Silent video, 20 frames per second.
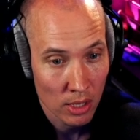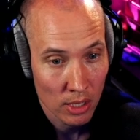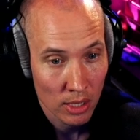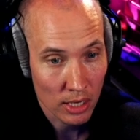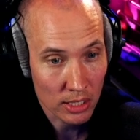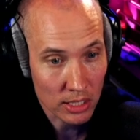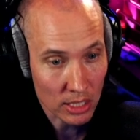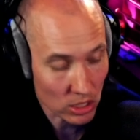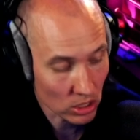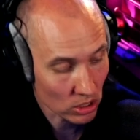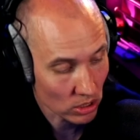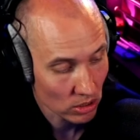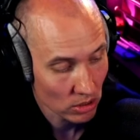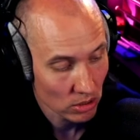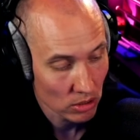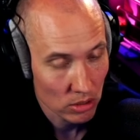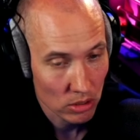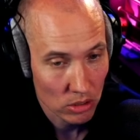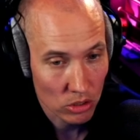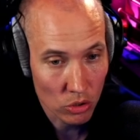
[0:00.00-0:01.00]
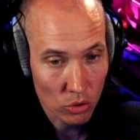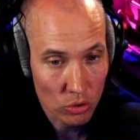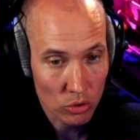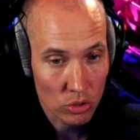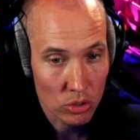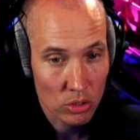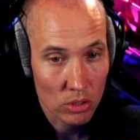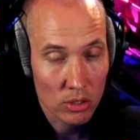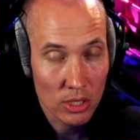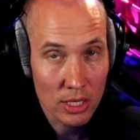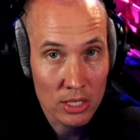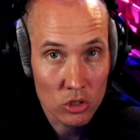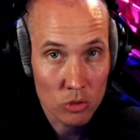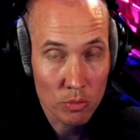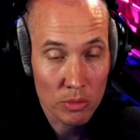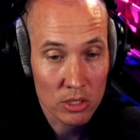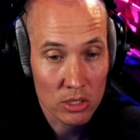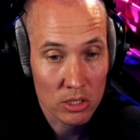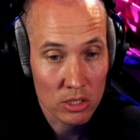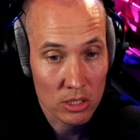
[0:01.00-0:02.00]
I just used the
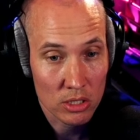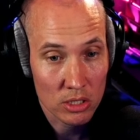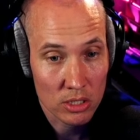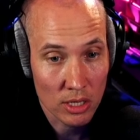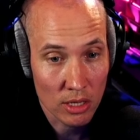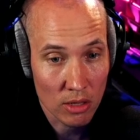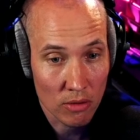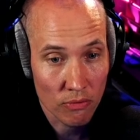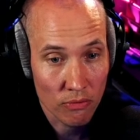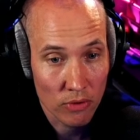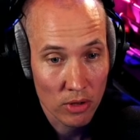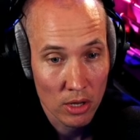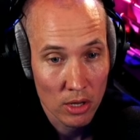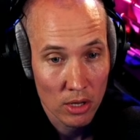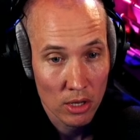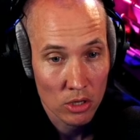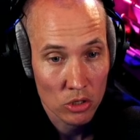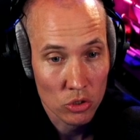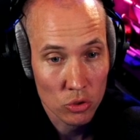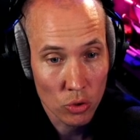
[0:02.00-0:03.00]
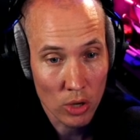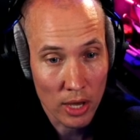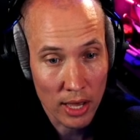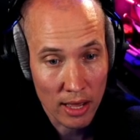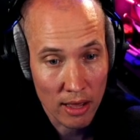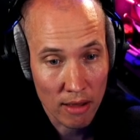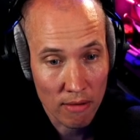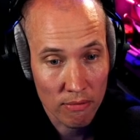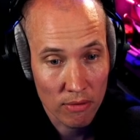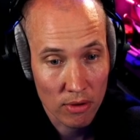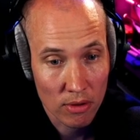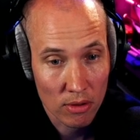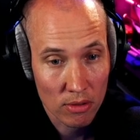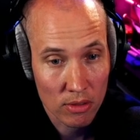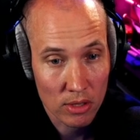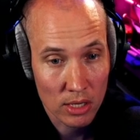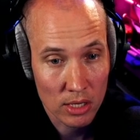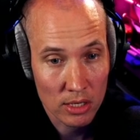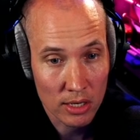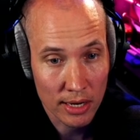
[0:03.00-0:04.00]
instruments itself. You have
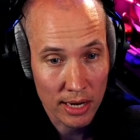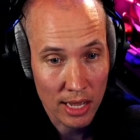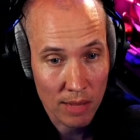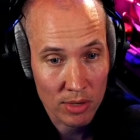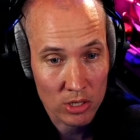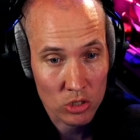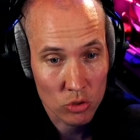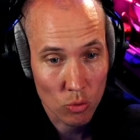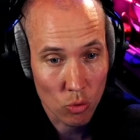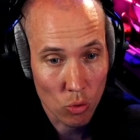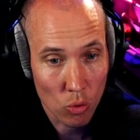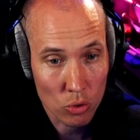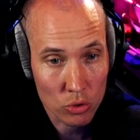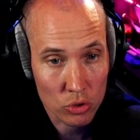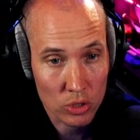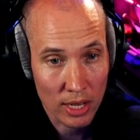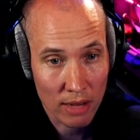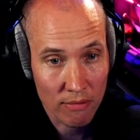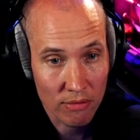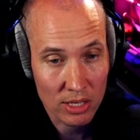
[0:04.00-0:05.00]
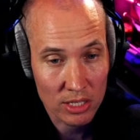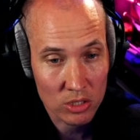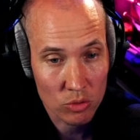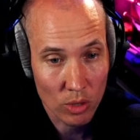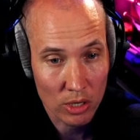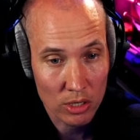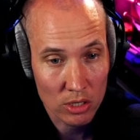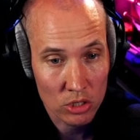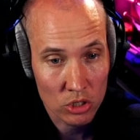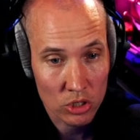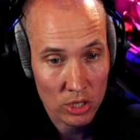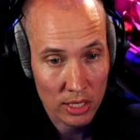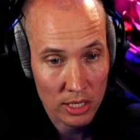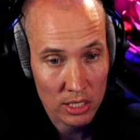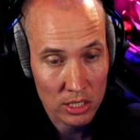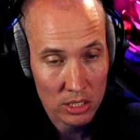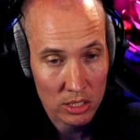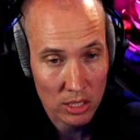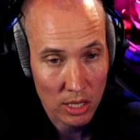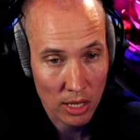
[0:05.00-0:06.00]
the dynamics. You also have this one, the
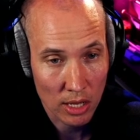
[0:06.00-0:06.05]
cellist.